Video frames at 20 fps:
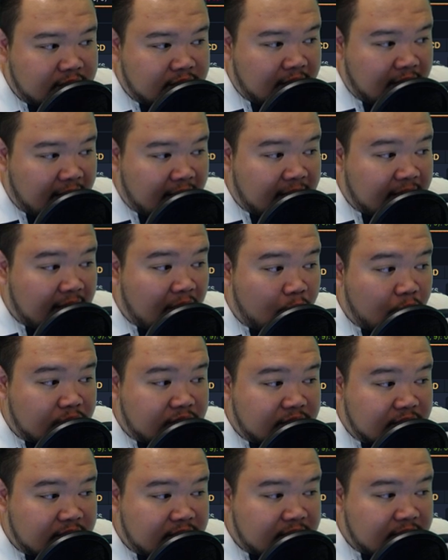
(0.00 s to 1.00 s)
So it's
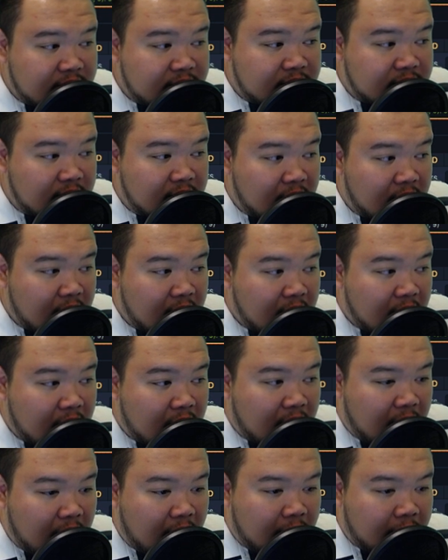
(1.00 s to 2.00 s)
hit that resistance.
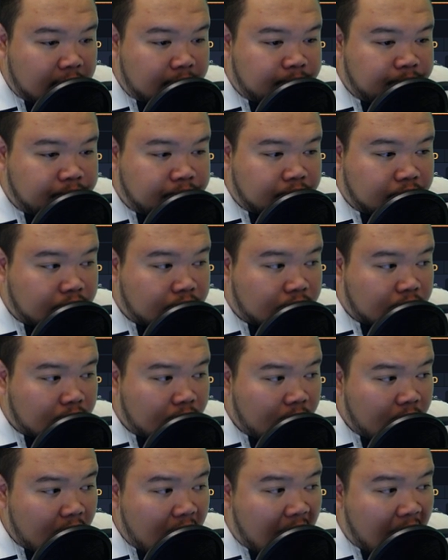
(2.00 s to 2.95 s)
Um,